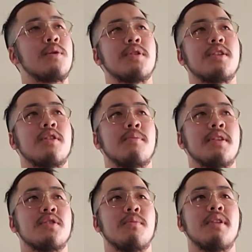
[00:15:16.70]
wish there could be
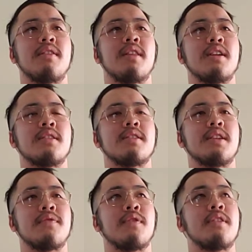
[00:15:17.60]
so many things
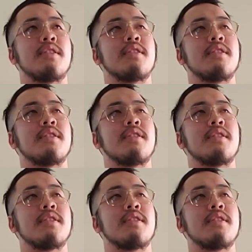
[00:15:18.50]
different.